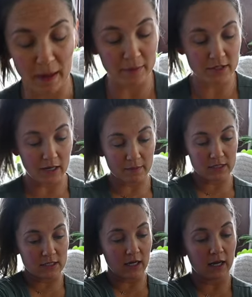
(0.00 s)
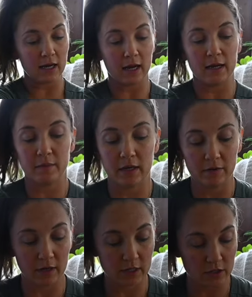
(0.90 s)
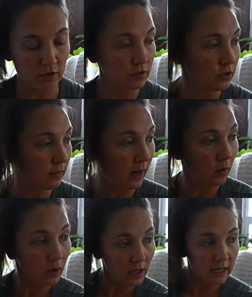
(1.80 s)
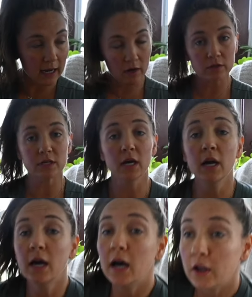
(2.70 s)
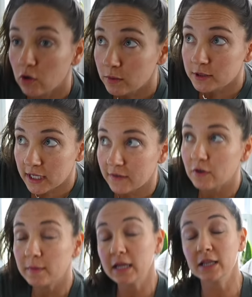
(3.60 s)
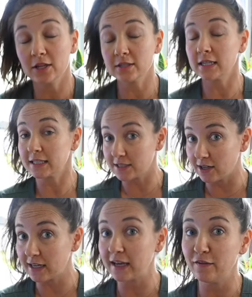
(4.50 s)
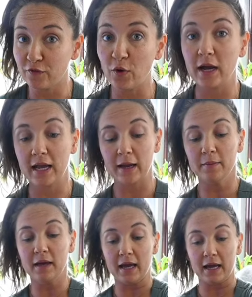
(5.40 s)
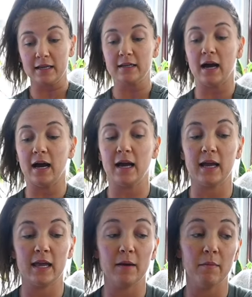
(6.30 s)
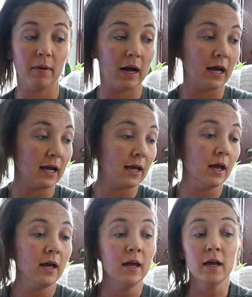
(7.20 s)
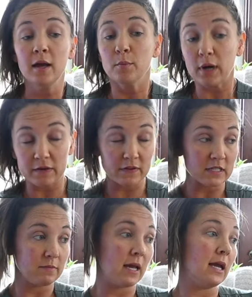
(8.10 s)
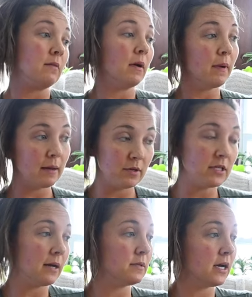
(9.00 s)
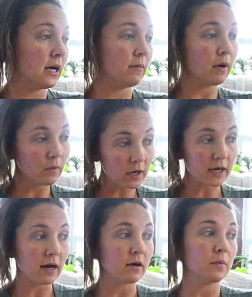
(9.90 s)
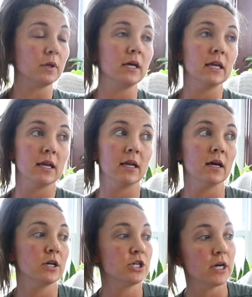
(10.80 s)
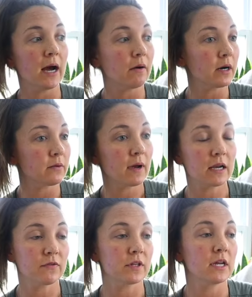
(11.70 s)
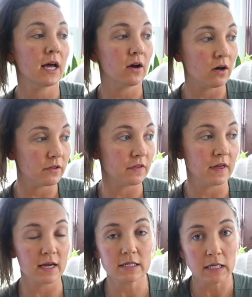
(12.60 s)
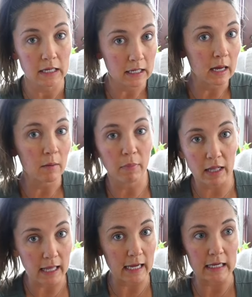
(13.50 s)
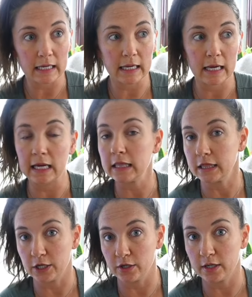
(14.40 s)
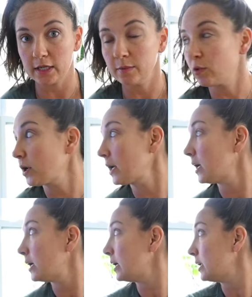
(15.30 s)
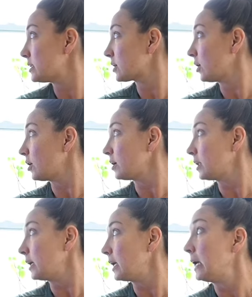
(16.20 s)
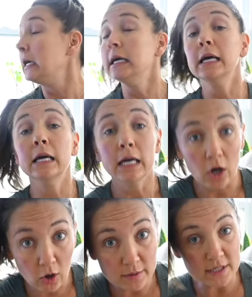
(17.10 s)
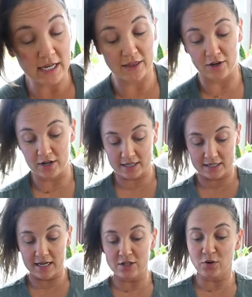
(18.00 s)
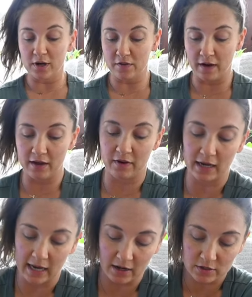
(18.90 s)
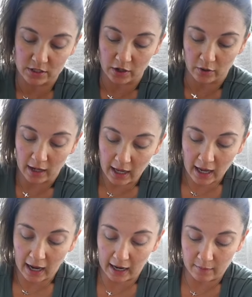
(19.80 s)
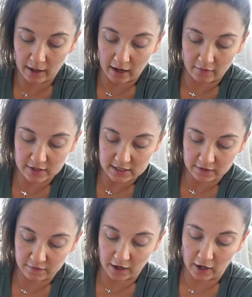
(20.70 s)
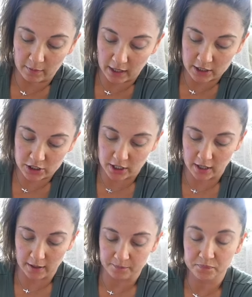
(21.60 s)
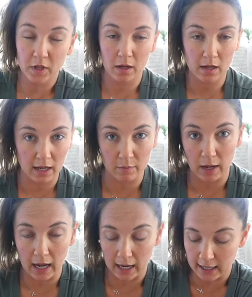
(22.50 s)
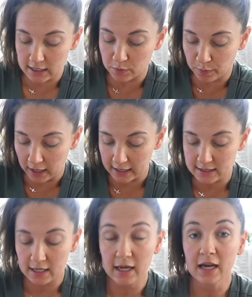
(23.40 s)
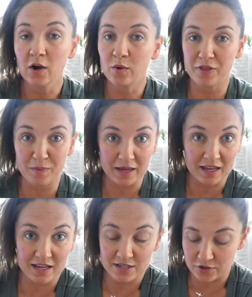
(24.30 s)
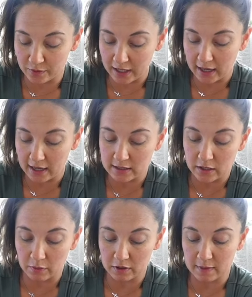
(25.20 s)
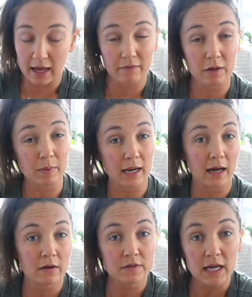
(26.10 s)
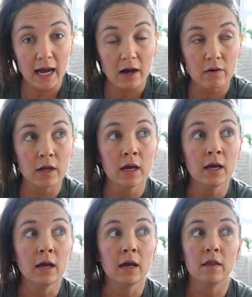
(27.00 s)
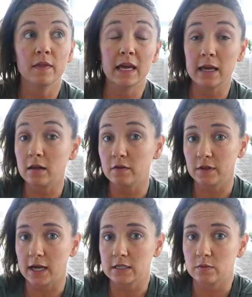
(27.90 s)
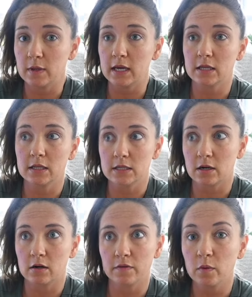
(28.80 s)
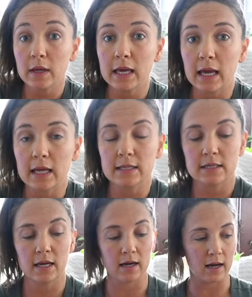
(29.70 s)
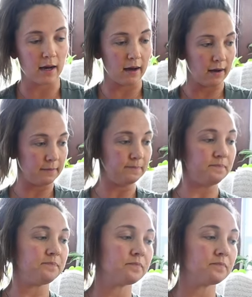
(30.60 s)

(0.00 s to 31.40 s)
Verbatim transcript: Bible time is done. I am getting ready to do my workout. A normal day for me looks like starting at 4 a.m. and I get my breakfast made, my Bible time done, my workout completed, showered, ready for the day, all the things by like 8.30 in the morning. It is currently almost 10.30. It's 10.25 right now. So I am obviously very much kind of behind, but with it being Easter weekend, with me having been out of town, the end of last week, the start of the weekend, um,